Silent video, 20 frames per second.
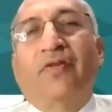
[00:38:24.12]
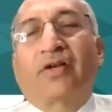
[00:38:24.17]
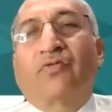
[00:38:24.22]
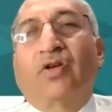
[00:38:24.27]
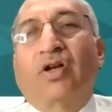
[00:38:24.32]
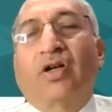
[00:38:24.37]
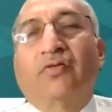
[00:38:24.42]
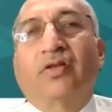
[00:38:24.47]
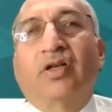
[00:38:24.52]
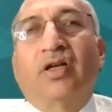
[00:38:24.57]
fact,
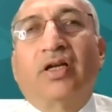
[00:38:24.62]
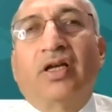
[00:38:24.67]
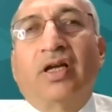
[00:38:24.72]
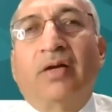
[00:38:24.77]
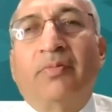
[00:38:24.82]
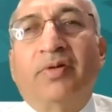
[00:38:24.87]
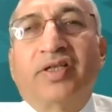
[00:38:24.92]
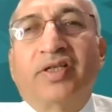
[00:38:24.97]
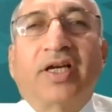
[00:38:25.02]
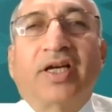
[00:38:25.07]
one of the
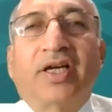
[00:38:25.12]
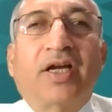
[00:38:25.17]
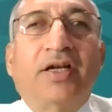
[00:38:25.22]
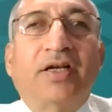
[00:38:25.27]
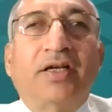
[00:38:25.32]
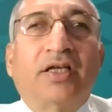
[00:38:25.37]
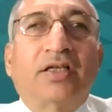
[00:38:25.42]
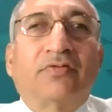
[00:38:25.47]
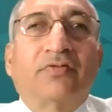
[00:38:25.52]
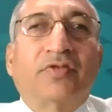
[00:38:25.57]
emerging
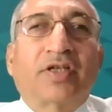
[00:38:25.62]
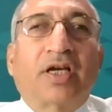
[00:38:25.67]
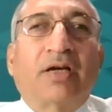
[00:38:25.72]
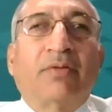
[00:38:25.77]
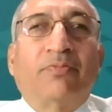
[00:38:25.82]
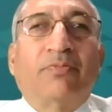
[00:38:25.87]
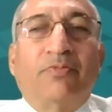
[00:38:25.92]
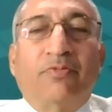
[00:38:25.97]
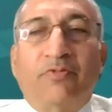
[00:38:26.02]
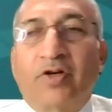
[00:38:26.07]
areas which
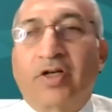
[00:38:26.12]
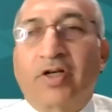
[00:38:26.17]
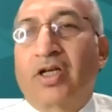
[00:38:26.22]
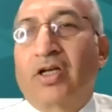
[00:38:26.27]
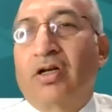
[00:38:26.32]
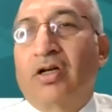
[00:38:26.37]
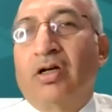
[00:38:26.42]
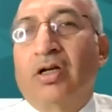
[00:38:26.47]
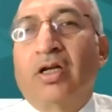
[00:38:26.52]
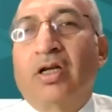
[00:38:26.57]
I'm
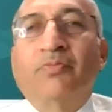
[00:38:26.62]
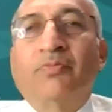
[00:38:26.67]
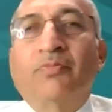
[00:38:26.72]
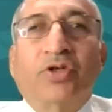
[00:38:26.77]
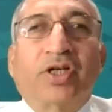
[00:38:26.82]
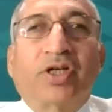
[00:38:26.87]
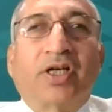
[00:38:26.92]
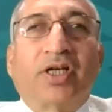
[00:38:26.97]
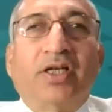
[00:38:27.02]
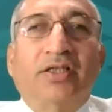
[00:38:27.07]
working on and
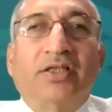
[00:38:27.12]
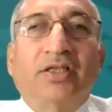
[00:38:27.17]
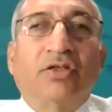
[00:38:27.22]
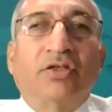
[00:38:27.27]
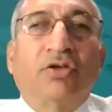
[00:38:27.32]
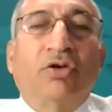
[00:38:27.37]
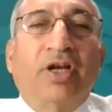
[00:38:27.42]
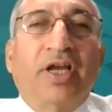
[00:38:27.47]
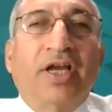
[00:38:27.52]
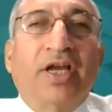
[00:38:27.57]
pushing is
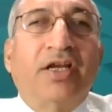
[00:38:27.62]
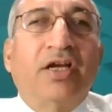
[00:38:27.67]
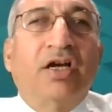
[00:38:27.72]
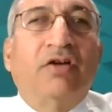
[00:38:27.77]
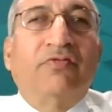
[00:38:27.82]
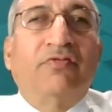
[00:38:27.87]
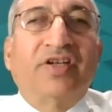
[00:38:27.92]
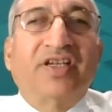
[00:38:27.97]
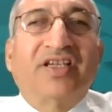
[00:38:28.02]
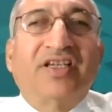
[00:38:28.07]
this whole
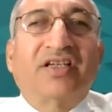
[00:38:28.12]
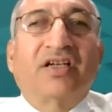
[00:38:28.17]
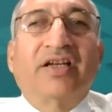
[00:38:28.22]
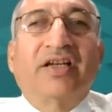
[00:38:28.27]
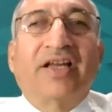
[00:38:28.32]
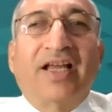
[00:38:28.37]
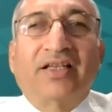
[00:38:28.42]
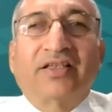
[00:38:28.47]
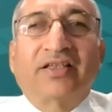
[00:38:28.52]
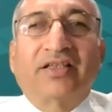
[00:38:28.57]
area of
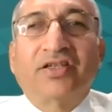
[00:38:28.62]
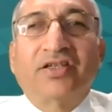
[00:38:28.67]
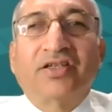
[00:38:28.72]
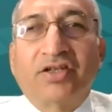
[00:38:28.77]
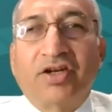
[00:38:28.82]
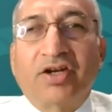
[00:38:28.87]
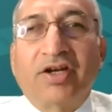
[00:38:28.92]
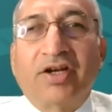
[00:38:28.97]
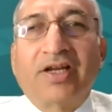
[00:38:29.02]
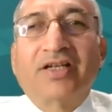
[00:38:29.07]
digital health
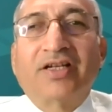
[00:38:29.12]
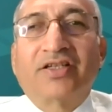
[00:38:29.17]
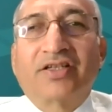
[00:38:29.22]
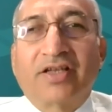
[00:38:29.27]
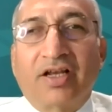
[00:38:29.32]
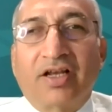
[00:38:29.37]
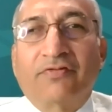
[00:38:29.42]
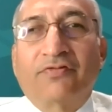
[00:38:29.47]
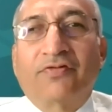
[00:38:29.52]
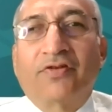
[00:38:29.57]
engineering
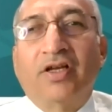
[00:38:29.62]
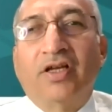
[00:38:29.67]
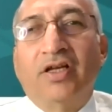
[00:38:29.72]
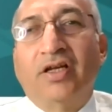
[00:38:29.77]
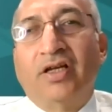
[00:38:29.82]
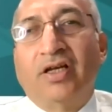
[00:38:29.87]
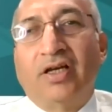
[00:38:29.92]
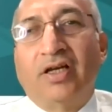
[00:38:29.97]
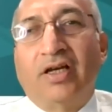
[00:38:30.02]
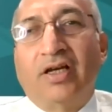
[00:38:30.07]
itself.
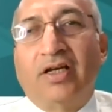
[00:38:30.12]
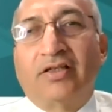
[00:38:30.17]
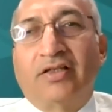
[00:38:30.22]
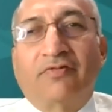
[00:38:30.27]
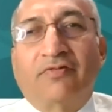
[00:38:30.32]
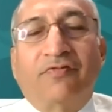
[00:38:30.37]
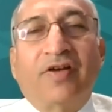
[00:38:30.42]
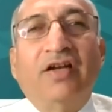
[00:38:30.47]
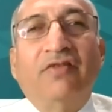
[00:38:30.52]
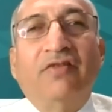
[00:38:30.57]
It's
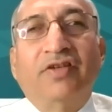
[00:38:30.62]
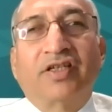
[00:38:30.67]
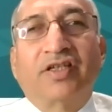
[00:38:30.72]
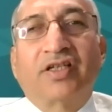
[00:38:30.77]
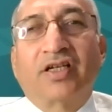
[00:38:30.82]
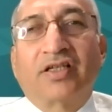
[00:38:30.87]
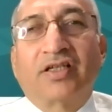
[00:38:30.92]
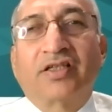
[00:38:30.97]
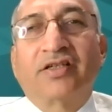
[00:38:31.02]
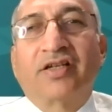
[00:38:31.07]
a field
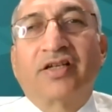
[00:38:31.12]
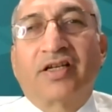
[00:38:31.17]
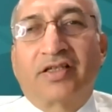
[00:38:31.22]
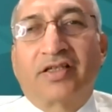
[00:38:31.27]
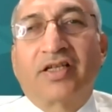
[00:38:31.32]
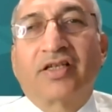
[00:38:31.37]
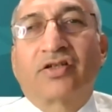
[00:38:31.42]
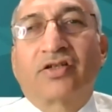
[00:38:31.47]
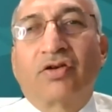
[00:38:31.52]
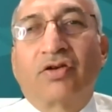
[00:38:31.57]
which doesn't
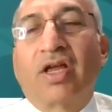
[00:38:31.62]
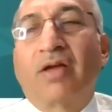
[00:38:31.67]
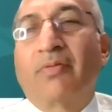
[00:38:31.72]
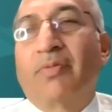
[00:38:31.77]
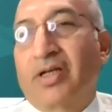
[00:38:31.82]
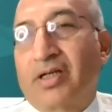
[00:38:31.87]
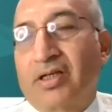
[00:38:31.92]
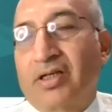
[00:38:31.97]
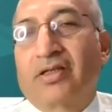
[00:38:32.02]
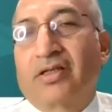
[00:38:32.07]
exist today,
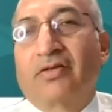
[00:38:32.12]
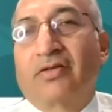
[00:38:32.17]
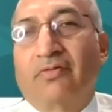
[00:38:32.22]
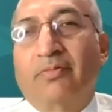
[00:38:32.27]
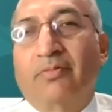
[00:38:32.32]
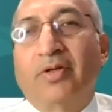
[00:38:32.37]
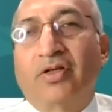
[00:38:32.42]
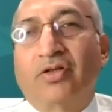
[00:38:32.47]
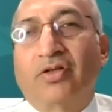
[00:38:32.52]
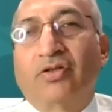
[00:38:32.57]
but it
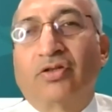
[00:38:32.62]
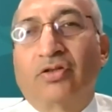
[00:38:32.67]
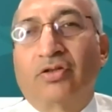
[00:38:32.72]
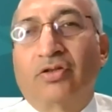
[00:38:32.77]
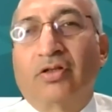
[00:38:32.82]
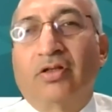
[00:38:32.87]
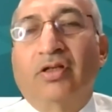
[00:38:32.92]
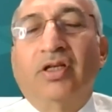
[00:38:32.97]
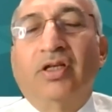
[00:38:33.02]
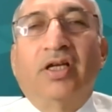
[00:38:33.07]
will be
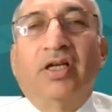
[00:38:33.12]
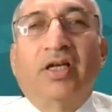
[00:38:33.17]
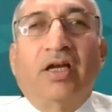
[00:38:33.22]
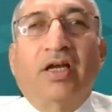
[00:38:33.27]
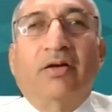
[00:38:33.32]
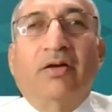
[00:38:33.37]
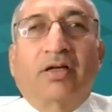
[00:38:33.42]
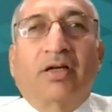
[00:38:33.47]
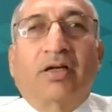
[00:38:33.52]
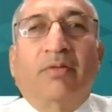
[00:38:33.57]

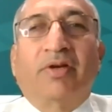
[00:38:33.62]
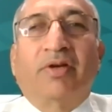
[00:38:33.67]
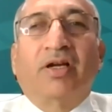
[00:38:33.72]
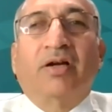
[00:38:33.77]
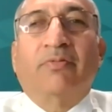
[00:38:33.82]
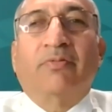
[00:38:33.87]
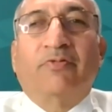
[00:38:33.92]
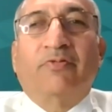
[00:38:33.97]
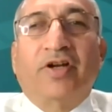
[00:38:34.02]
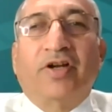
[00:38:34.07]

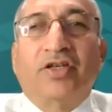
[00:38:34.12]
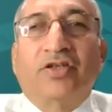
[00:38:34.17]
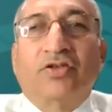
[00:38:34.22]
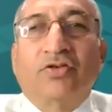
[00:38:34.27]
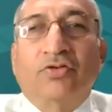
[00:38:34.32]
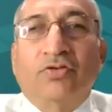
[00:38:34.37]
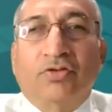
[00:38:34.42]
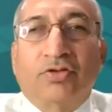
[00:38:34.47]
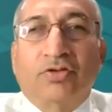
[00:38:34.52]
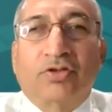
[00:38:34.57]
coming up very
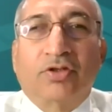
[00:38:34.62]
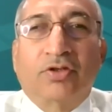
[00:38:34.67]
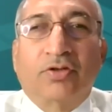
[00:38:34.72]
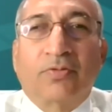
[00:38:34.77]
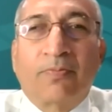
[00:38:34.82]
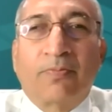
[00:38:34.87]
soon. So,